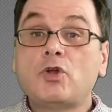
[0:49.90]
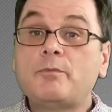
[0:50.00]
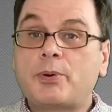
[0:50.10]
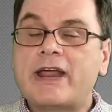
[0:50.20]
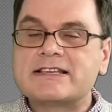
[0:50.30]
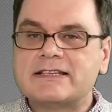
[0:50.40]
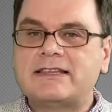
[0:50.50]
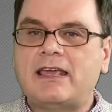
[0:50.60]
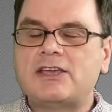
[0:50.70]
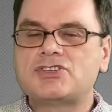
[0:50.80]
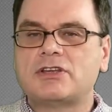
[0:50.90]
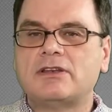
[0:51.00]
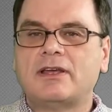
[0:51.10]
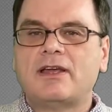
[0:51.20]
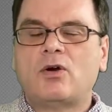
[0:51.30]
good
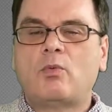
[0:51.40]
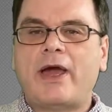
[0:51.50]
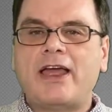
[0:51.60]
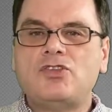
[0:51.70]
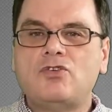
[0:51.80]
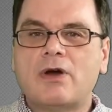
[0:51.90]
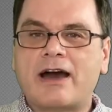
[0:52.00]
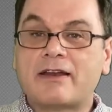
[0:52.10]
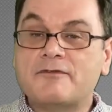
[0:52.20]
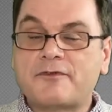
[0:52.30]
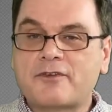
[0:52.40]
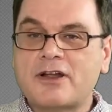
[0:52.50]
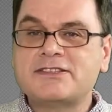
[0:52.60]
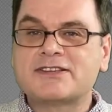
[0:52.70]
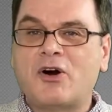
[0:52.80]
presentation when you are in
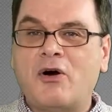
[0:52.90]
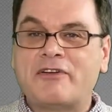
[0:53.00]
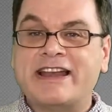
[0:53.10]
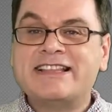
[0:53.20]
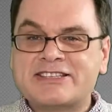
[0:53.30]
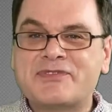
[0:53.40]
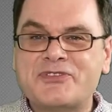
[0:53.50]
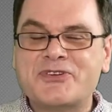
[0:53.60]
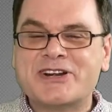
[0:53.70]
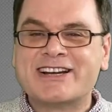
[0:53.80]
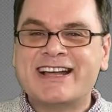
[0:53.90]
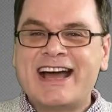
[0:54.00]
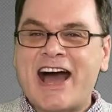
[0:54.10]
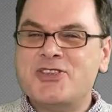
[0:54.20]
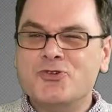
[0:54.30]
front of an interviewer
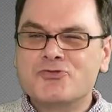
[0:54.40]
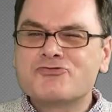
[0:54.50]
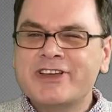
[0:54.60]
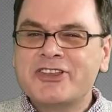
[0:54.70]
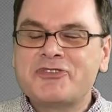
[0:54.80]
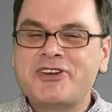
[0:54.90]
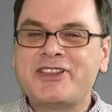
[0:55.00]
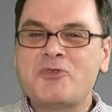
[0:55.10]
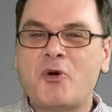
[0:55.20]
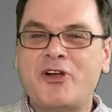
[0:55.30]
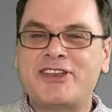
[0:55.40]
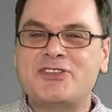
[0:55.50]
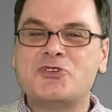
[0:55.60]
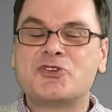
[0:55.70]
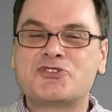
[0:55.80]
and you really, really
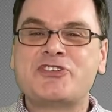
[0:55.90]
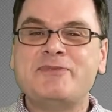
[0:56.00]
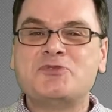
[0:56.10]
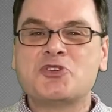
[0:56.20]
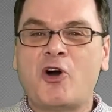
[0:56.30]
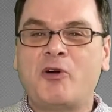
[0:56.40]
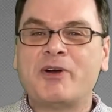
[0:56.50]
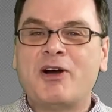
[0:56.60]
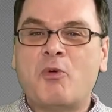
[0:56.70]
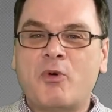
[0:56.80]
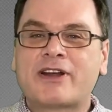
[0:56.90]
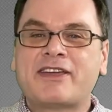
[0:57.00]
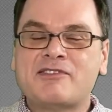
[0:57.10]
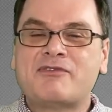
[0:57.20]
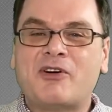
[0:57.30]
want your dream job
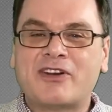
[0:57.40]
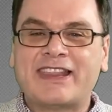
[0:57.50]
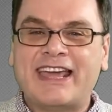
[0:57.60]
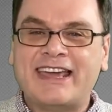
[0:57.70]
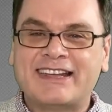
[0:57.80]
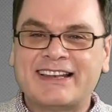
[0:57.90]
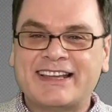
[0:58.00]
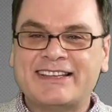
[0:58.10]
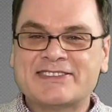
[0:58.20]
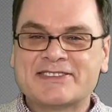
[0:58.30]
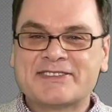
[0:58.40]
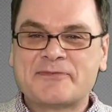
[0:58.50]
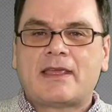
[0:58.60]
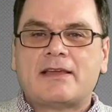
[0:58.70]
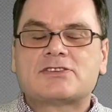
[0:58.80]
working for the airlines.
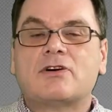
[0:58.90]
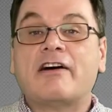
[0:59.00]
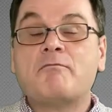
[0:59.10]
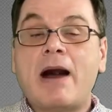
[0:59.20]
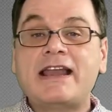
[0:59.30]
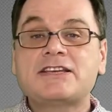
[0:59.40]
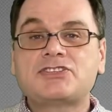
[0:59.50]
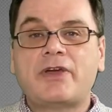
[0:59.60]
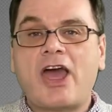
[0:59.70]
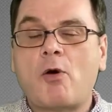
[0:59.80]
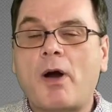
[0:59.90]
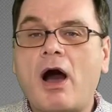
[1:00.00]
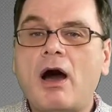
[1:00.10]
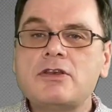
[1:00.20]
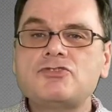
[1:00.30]
So I've managed to help
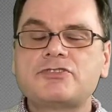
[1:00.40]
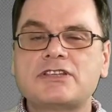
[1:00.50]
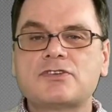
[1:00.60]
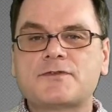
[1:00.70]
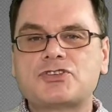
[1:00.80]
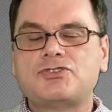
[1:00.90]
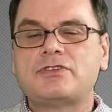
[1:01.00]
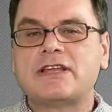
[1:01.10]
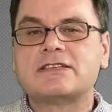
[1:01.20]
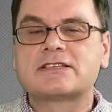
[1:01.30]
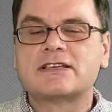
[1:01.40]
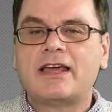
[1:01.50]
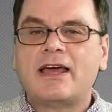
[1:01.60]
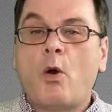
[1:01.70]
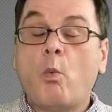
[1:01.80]
hundreds of students
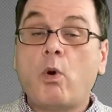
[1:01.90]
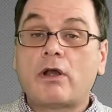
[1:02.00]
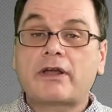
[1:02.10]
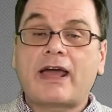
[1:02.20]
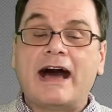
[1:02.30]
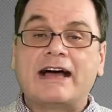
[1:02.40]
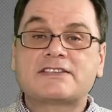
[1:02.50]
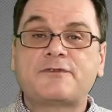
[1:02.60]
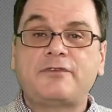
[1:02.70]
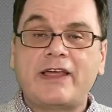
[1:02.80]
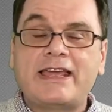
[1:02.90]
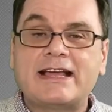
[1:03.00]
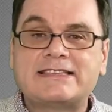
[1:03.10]
work as flight